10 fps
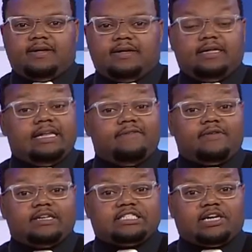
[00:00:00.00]

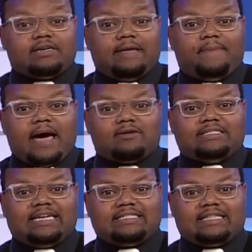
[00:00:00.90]
Glenvar is certainly battle
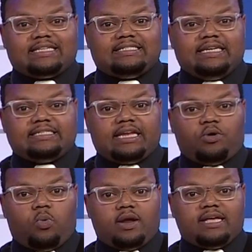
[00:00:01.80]
tested this season,
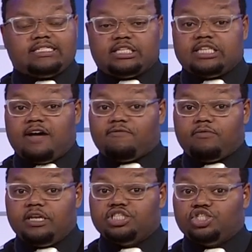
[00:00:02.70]
and what is a tough
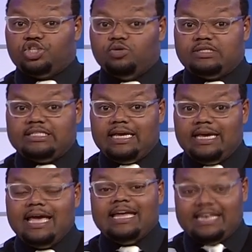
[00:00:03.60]
Region
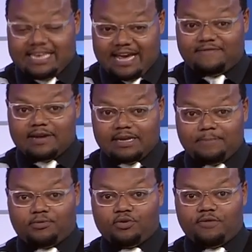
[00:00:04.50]
2C definitely
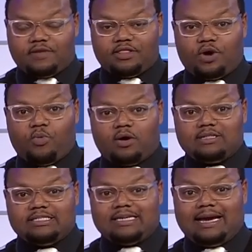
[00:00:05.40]
proved their
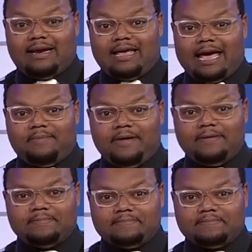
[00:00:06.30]
worth tonight. Appy?